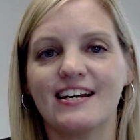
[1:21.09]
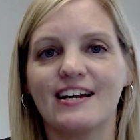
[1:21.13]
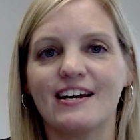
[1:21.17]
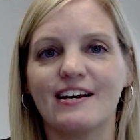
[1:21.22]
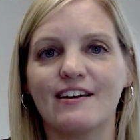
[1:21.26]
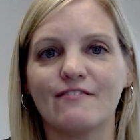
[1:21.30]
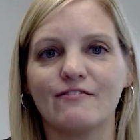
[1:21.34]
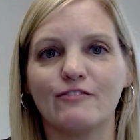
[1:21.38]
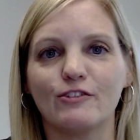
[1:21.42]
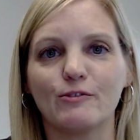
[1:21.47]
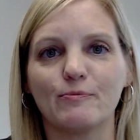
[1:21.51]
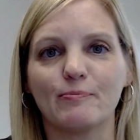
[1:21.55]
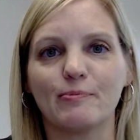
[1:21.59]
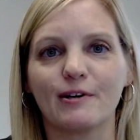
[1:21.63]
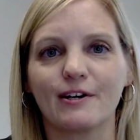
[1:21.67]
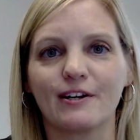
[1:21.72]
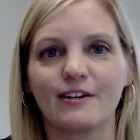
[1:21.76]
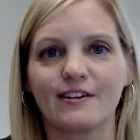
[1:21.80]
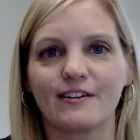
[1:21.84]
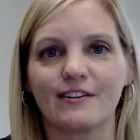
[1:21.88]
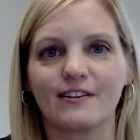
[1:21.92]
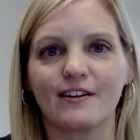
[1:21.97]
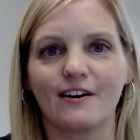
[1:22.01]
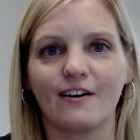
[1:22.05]
If you put
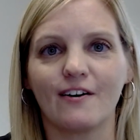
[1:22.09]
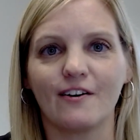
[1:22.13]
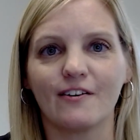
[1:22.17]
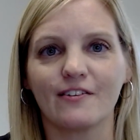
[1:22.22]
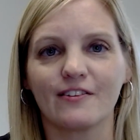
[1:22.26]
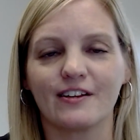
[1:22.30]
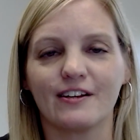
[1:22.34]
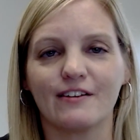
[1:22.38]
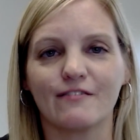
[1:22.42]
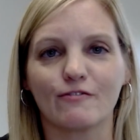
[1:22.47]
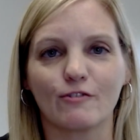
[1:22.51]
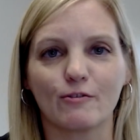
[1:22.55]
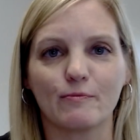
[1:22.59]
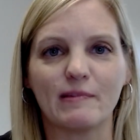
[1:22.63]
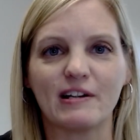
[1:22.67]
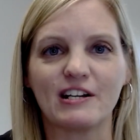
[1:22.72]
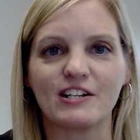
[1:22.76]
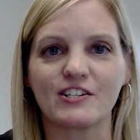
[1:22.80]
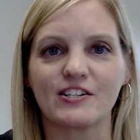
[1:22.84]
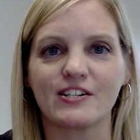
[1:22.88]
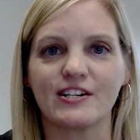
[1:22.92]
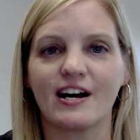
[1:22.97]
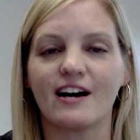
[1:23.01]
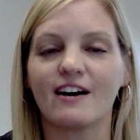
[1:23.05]
all the
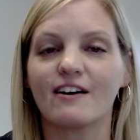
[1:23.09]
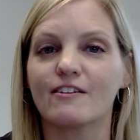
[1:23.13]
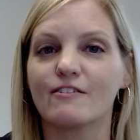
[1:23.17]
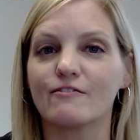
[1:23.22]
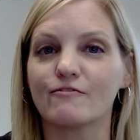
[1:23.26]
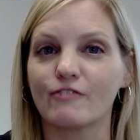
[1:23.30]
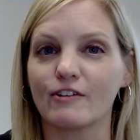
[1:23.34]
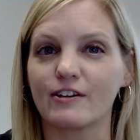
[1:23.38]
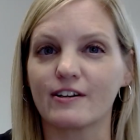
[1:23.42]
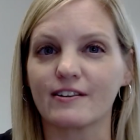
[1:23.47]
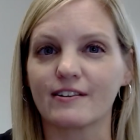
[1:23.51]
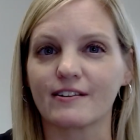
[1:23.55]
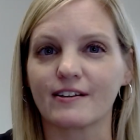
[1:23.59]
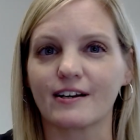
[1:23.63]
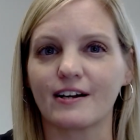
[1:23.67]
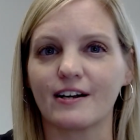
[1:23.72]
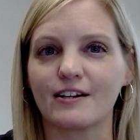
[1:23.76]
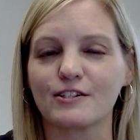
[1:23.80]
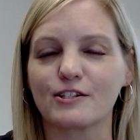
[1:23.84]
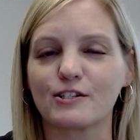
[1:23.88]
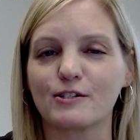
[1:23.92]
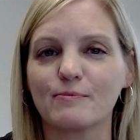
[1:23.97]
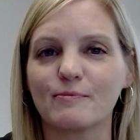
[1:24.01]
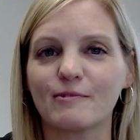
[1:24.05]
information out in front of the
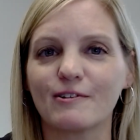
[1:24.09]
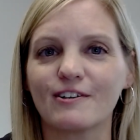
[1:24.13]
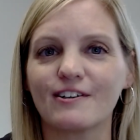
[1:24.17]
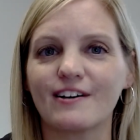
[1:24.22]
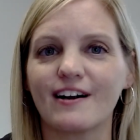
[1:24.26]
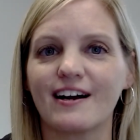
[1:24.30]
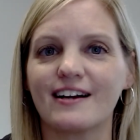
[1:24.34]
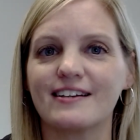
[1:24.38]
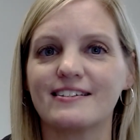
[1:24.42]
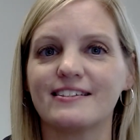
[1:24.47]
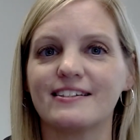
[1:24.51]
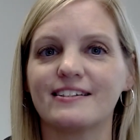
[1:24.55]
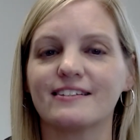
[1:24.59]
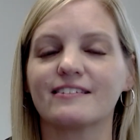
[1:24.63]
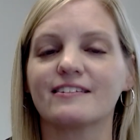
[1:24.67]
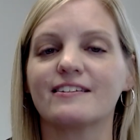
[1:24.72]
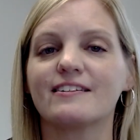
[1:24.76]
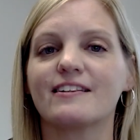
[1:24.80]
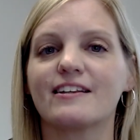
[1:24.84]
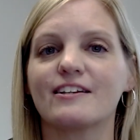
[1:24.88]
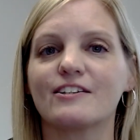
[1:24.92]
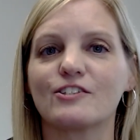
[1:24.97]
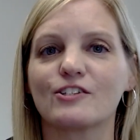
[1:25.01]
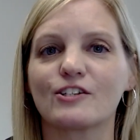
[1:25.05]
customer, ideally
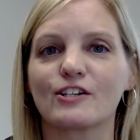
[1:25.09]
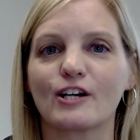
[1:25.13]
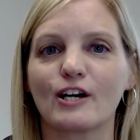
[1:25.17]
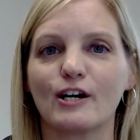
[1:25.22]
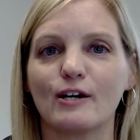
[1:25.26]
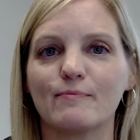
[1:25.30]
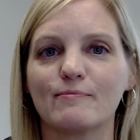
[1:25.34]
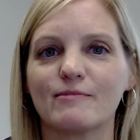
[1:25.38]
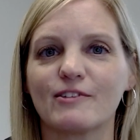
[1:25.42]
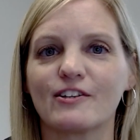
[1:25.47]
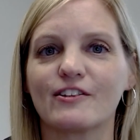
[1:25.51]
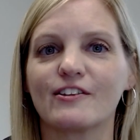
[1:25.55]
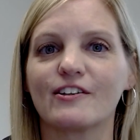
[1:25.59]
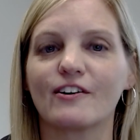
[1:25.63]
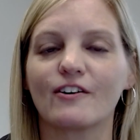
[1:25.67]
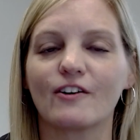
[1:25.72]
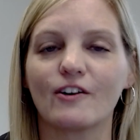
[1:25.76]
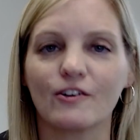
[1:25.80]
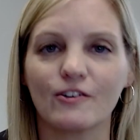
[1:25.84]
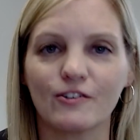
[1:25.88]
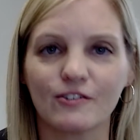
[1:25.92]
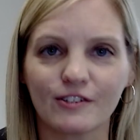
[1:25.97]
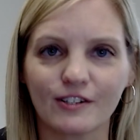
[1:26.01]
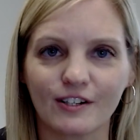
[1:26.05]
they should come to their
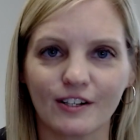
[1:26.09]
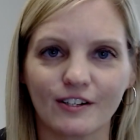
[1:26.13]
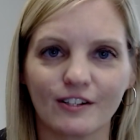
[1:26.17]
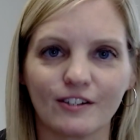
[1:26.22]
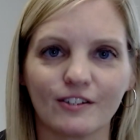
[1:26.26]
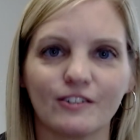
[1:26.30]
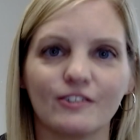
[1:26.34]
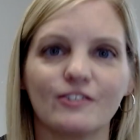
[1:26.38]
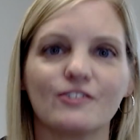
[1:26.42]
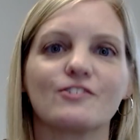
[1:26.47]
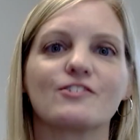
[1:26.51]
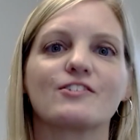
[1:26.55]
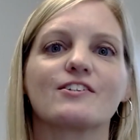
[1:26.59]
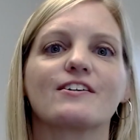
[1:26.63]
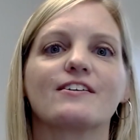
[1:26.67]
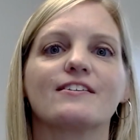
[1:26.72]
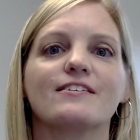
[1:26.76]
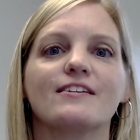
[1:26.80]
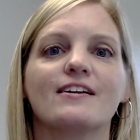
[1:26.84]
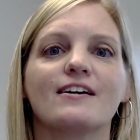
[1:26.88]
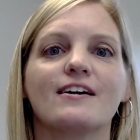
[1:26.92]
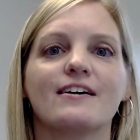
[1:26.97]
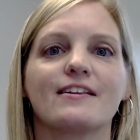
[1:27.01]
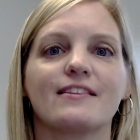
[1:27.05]
own
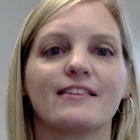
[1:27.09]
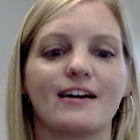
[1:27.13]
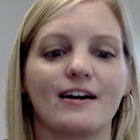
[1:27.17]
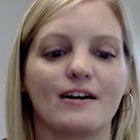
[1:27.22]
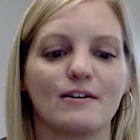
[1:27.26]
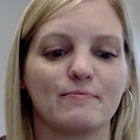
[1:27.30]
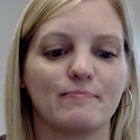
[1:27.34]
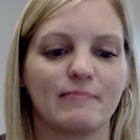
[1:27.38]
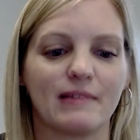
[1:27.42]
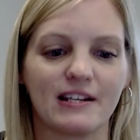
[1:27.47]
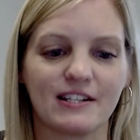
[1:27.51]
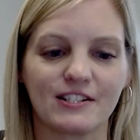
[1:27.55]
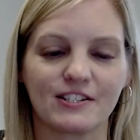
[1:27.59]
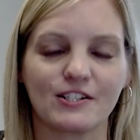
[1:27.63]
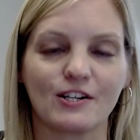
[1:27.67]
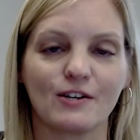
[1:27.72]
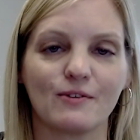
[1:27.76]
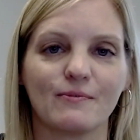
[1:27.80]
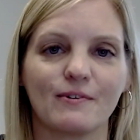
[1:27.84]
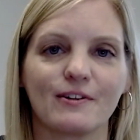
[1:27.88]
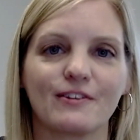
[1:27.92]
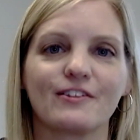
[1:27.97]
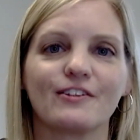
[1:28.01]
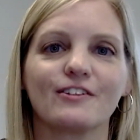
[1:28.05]
conclusion that based
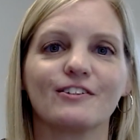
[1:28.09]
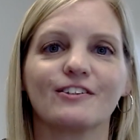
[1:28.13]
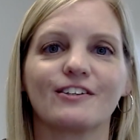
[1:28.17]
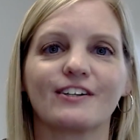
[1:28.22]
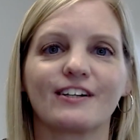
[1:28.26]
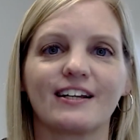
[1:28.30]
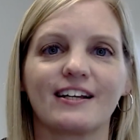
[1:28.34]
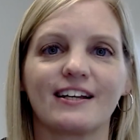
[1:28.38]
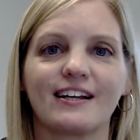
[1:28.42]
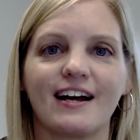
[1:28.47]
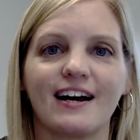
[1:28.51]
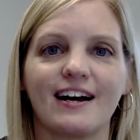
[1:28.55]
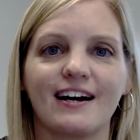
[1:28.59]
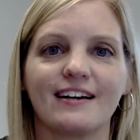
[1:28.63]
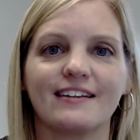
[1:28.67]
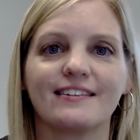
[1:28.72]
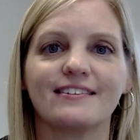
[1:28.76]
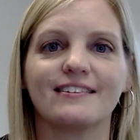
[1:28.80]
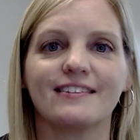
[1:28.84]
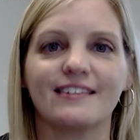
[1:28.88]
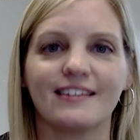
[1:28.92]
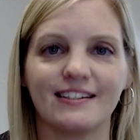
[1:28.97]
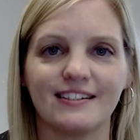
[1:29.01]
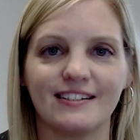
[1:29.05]
on what they're looking at,
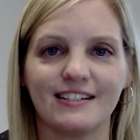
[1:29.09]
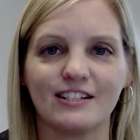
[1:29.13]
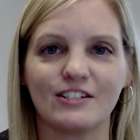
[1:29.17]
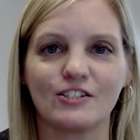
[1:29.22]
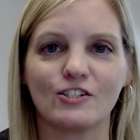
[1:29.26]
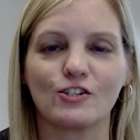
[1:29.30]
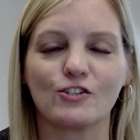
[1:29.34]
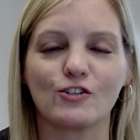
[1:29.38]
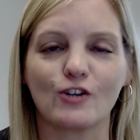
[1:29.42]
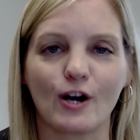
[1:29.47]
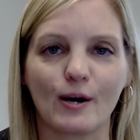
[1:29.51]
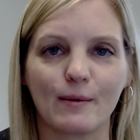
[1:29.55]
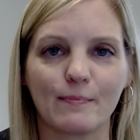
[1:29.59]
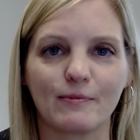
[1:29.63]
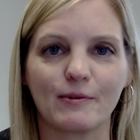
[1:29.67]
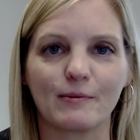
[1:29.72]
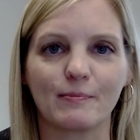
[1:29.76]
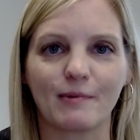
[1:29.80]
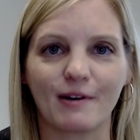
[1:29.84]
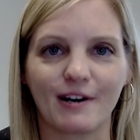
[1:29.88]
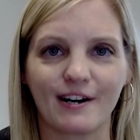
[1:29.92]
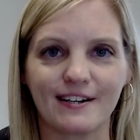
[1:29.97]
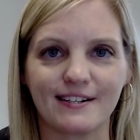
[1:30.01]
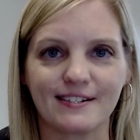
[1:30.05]
they need to drop the
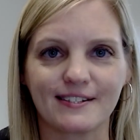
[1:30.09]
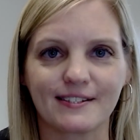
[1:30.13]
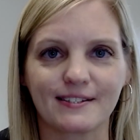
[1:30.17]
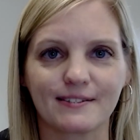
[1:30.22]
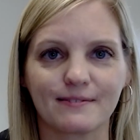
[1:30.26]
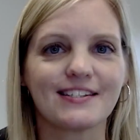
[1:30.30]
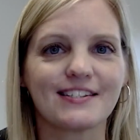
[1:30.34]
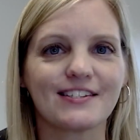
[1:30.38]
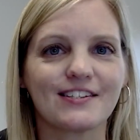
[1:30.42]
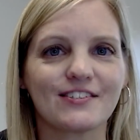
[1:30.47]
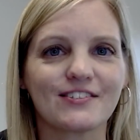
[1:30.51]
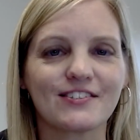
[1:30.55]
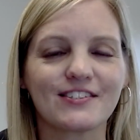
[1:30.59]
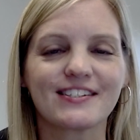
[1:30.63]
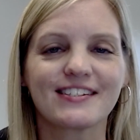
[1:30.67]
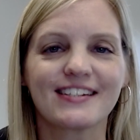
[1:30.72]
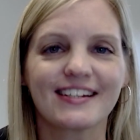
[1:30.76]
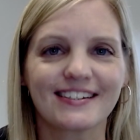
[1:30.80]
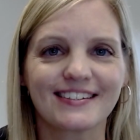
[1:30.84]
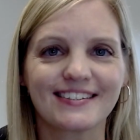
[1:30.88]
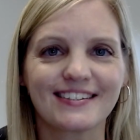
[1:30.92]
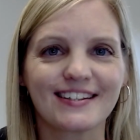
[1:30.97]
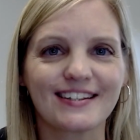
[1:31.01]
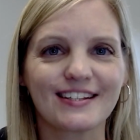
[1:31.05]
price. So
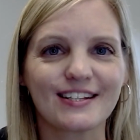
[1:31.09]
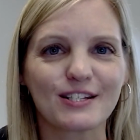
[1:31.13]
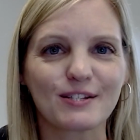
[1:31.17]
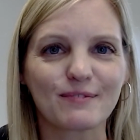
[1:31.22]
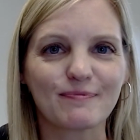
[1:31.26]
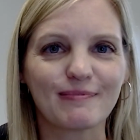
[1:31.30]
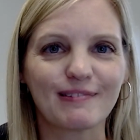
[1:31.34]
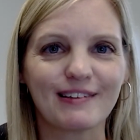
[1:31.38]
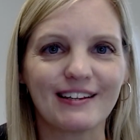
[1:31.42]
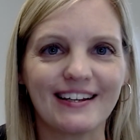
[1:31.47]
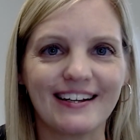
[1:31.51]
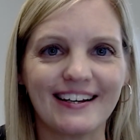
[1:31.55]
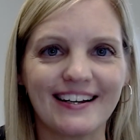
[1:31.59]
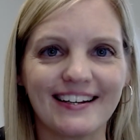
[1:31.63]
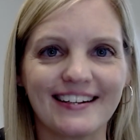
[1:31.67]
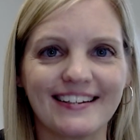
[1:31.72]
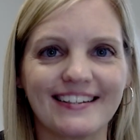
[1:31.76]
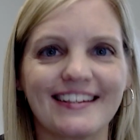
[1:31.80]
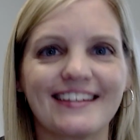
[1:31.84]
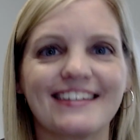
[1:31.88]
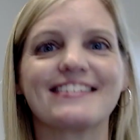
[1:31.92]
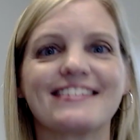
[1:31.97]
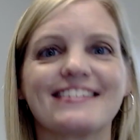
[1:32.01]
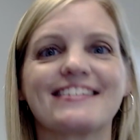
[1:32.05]
stick to this
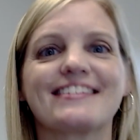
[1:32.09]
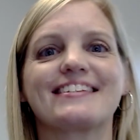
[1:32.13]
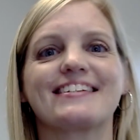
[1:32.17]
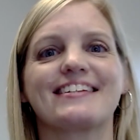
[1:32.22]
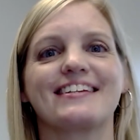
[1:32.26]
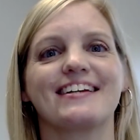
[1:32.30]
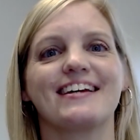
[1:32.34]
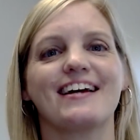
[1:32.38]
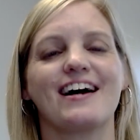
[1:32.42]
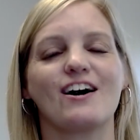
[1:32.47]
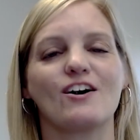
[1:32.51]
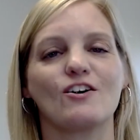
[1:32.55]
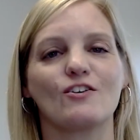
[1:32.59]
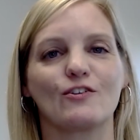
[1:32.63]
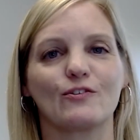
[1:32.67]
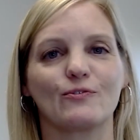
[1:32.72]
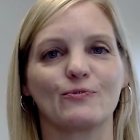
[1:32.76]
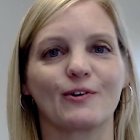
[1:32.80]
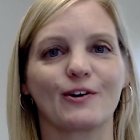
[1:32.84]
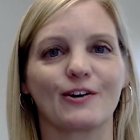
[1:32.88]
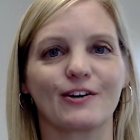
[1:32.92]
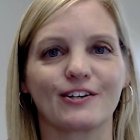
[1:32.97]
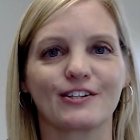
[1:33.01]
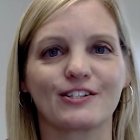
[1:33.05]
plan and see how it
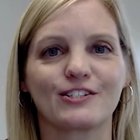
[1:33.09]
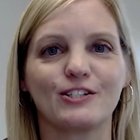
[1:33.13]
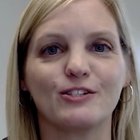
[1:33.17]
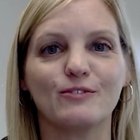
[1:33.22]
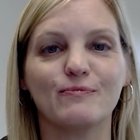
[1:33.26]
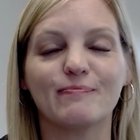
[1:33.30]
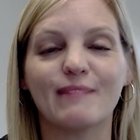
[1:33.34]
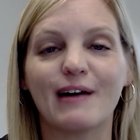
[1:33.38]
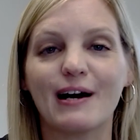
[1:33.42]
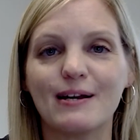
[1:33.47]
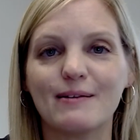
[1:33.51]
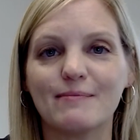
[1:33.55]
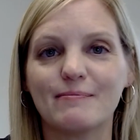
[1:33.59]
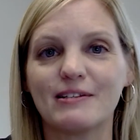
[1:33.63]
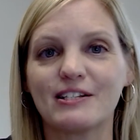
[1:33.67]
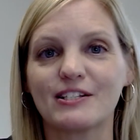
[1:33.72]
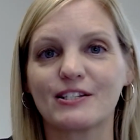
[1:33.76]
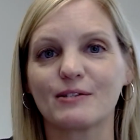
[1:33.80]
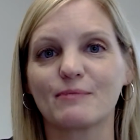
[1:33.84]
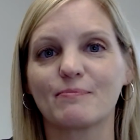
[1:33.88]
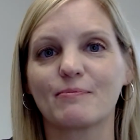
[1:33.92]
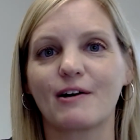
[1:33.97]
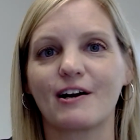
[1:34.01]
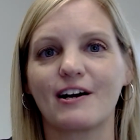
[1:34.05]
works. You might be
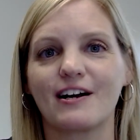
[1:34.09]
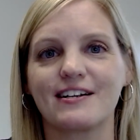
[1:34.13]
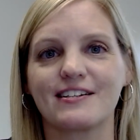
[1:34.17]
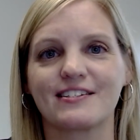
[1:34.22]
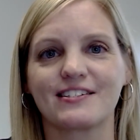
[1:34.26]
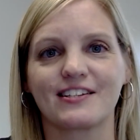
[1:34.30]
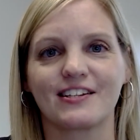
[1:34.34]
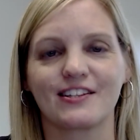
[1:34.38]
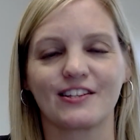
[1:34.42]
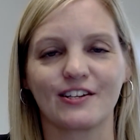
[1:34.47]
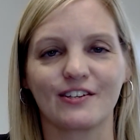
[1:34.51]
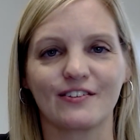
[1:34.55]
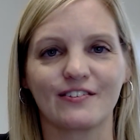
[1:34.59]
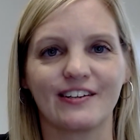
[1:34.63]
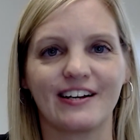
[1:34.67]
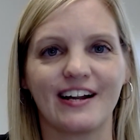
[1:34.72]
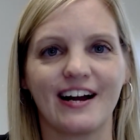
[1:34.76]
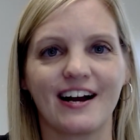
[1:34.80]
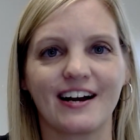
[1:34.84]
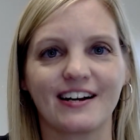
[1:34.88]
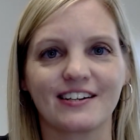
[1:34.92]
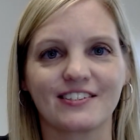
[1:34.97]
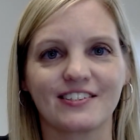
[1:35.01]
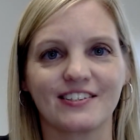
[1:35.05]
surprised at their
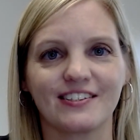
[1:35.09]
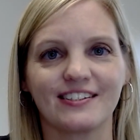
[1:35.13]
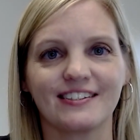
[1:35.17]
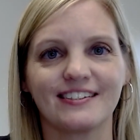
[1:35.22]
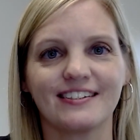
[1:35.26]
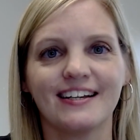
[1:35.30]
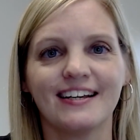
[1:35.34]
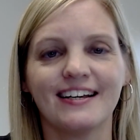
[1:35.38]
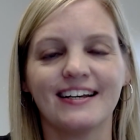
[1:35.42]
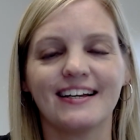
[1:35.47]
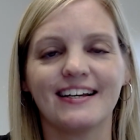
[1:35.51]
reaction.